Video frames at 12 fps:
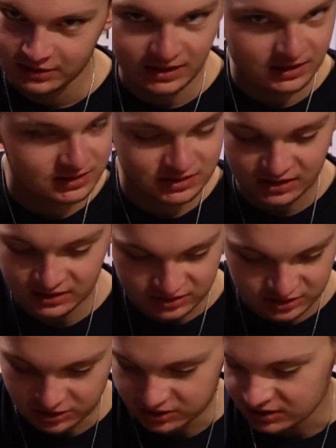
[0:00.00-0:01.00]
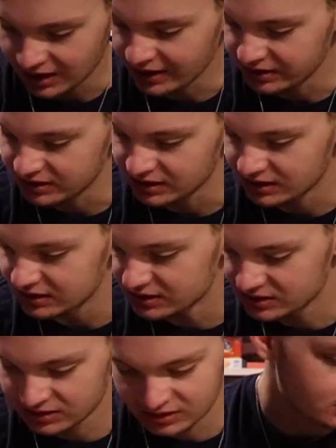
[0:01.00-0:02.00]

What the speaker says: It's just not the case.